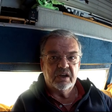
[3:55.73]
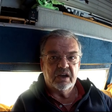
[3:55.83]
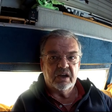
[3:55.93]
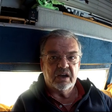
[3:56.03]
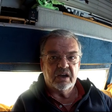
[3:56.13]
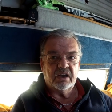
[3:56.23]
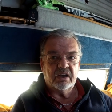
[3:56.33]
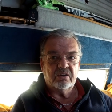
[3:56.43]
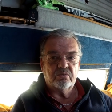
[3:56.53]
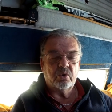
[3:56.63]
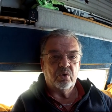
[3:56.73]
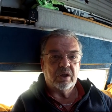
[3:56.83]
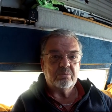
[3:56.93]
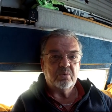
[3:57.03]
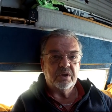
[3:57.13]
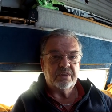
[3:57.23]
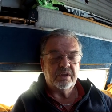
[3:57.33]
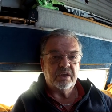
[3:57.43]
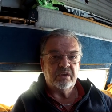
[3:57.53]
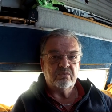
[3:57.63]
uh, roll up with
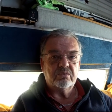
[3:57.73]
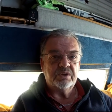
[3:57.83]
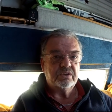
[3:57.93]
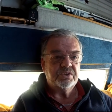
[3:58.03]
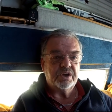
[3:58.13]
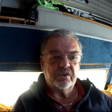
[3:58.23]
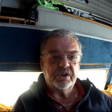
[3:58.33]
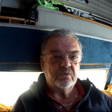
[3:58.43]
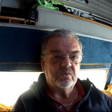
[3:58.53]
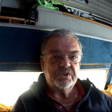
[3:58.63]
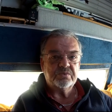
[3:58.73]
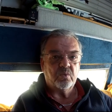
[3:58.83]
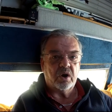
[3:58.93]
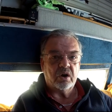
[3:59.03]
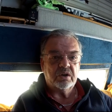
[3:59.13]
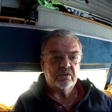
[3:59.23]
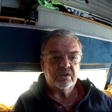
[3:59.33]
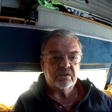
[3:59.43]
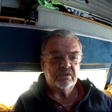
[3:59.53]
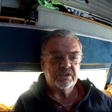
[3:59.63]
a wheelchair. You can just walk.
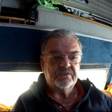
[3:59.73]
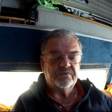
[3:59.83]
Uh, it's